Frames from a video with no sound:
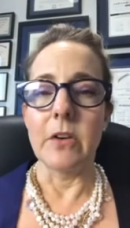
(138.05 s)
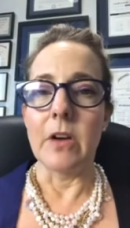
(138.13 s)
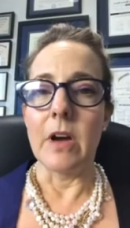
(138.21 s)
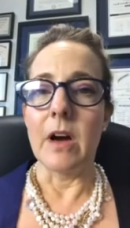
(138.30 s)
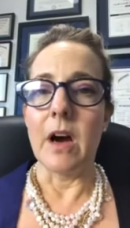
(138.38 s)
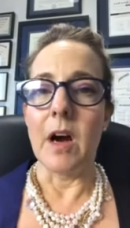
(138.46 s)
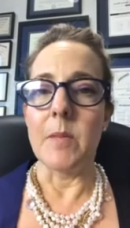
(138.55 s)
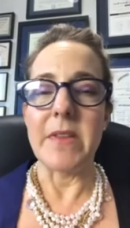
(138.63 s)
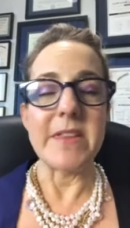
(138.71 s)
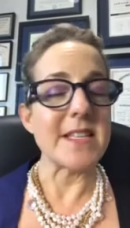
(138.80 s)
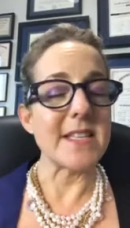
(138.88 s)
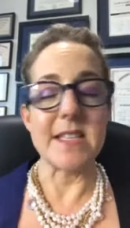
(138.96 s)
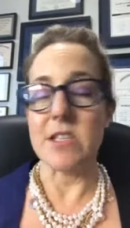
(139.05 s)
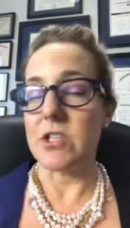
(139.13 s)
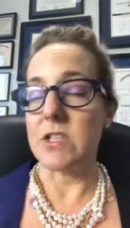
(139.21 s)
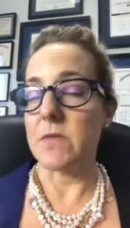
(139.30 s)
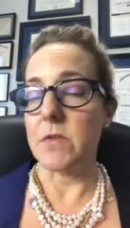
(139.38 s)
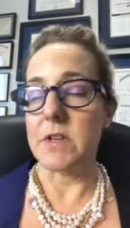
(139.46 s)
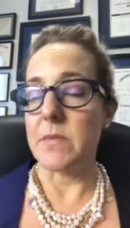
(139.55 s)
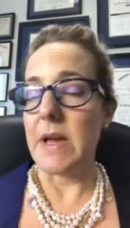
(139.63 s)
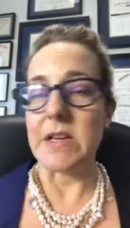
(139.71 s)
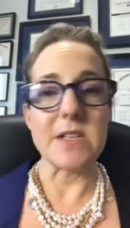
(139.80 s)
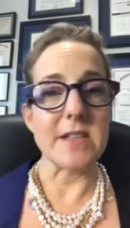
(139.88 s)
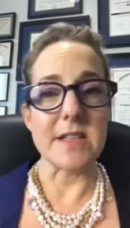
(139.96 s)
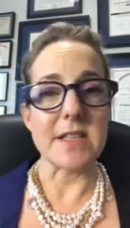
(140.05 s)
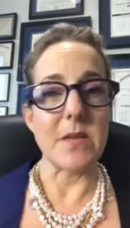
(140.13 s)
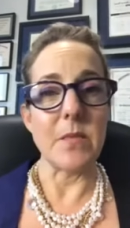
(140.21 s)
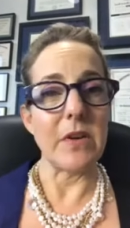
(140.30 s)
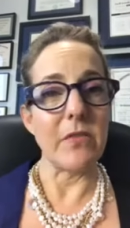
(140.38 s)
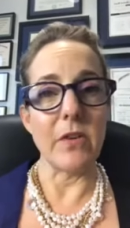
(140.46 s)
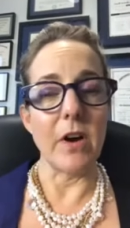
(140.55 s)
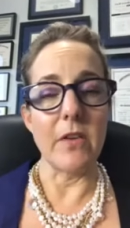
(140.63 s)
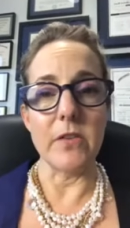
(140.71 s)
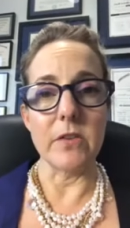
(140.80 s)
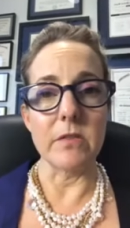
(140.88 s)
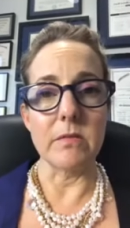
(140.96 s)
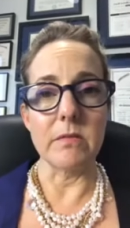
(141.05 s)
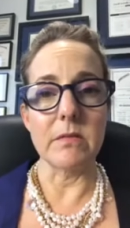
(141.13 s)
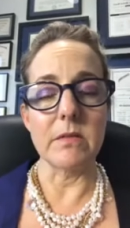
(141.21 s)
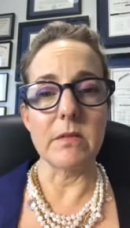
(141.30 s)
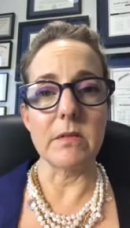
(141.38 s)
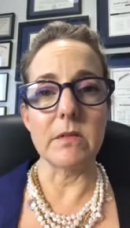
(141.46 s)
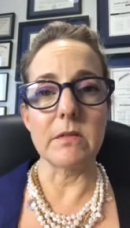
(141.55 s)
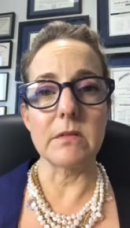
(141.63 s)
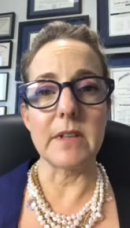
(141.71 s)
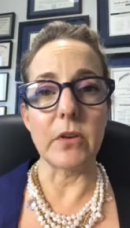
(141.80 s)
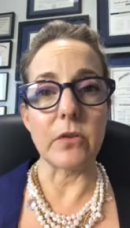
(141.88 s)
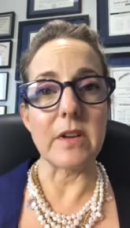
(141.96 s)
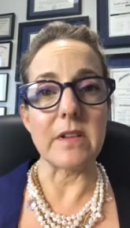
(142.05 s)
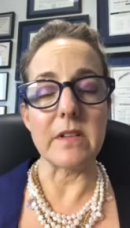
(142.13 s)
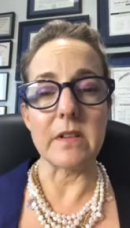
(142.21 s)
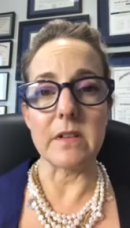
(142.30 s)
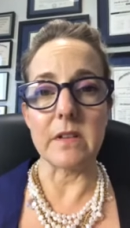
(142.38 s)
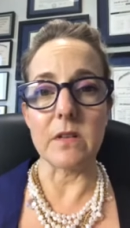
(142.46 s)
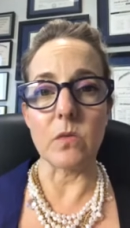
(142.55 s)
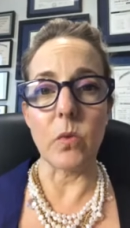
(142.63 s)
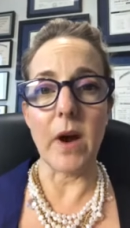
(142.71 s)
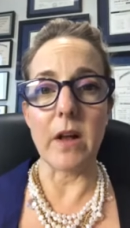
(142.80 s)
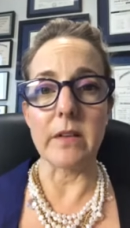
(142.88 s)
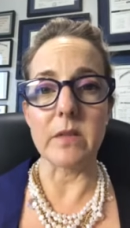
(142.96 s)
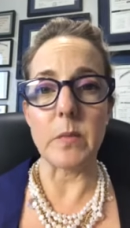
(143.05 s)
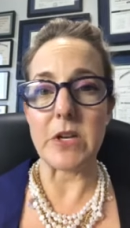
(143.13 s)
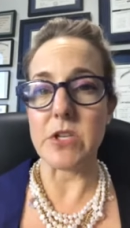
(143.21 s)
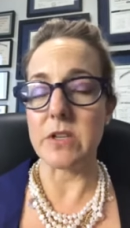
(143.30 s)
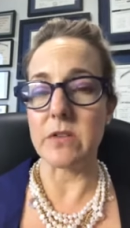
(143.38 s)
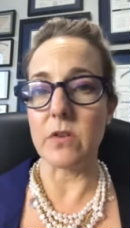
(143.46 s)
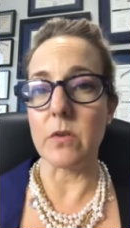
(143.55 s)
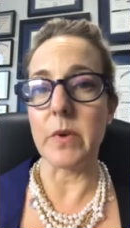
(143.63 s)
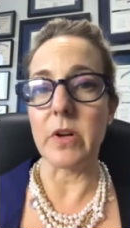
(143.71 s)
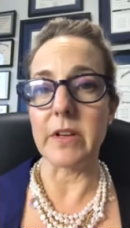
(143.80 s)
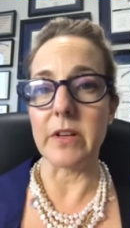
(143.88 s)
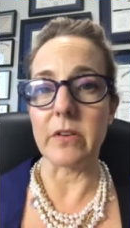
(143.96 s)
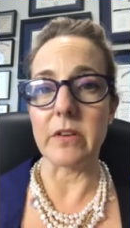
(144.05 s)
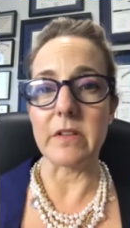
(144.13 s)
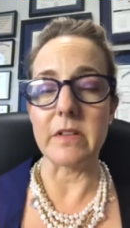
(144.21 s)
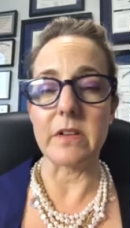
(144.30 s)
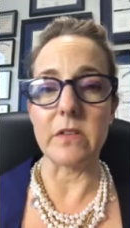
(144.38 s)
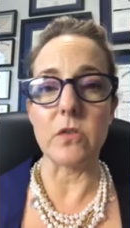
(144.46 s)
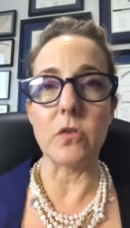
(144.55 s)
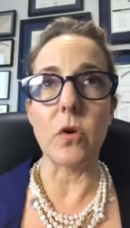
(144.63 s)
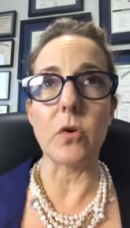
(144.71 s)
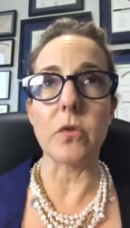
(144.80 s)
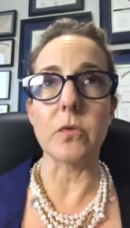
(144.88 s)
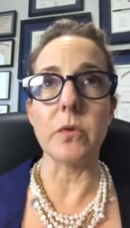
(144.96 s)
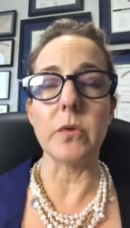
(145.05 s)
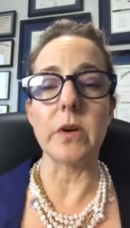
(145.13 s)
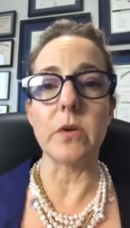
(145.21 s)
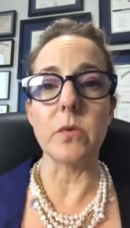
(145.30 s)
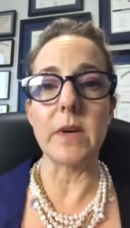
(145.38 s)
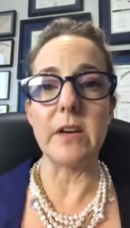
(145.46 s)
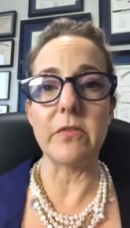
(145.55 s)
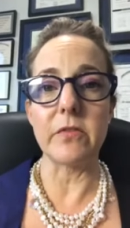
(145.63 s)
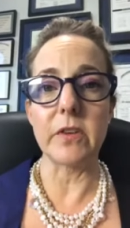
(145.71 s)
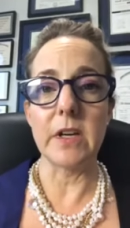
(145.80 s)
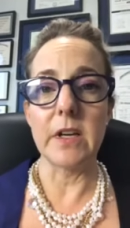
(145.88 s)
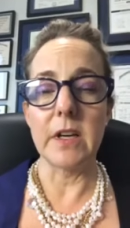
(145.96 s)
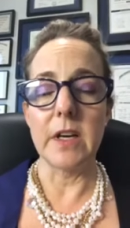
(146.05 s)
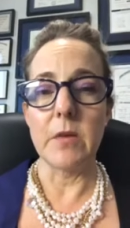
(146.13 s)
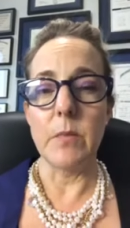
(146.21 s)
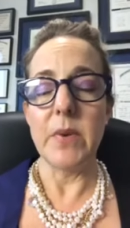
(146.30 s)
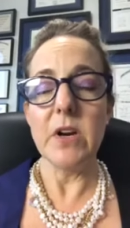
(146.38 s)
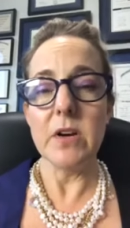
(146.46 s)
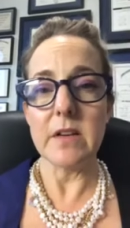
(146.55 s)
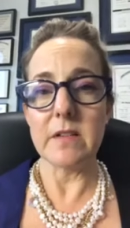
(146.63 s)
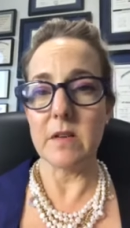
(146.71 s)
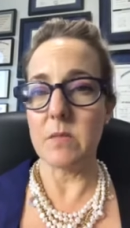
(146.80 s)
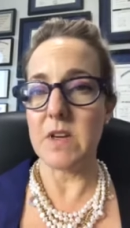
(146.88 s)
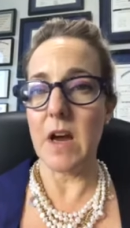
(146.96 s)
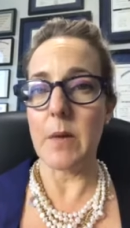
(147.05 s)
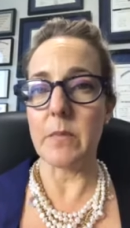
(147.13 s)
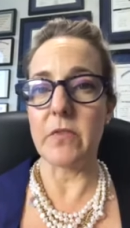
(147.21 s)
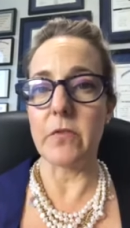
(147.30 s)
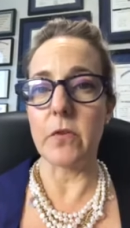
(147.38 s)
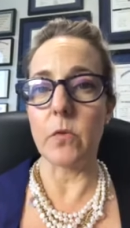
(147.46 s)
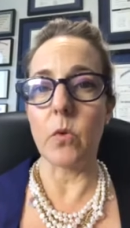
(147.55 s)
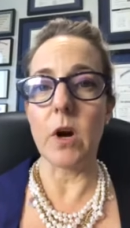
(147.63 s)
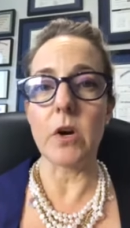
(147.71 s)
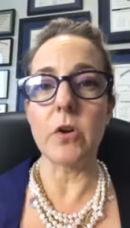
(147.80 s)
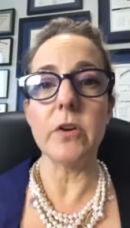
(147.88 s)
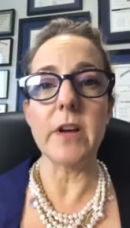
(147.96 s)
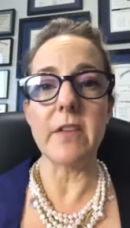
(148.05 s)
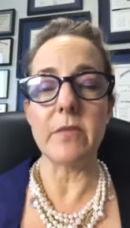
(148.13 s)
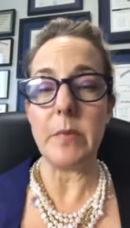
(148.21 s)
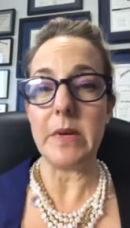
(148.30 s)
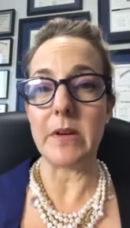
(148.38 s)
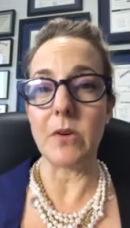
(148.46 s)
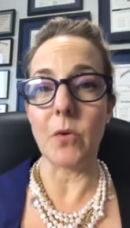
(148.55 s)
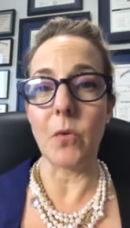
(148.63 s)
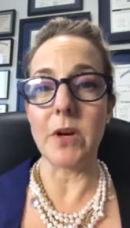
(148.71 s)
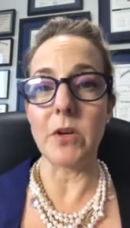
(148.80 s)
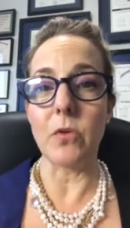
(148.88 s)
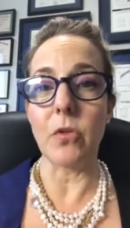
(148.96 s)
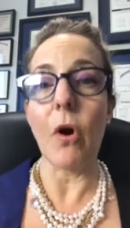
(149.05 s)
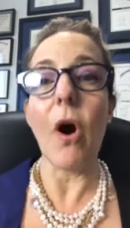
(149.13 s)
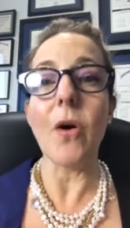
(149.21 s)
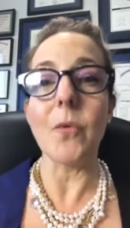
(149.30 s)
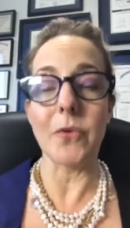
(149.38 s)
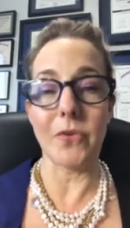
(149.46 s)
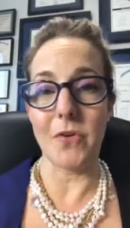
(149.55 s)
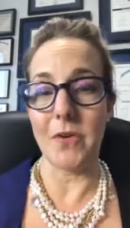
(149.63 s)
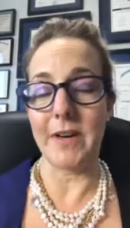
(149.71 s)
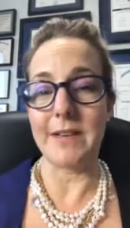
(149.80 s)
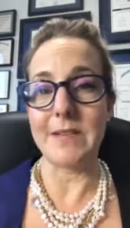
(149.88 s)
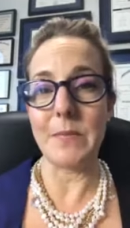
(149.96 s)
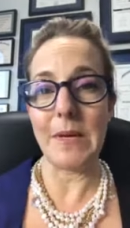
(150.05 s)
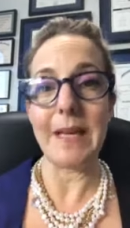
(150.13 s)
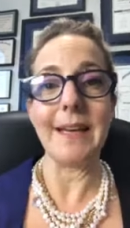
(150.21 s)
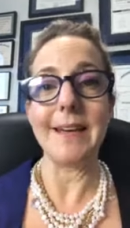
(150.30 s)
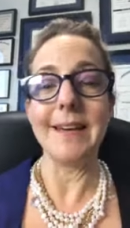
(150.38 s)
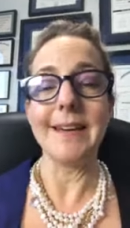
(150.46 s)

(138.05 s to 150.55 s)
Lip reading: And this isn't just for dementia, this can be for other illnesses as well, especially terminal illnesses. You go through a grief period sometimes for what could have been or what you thought was going to be.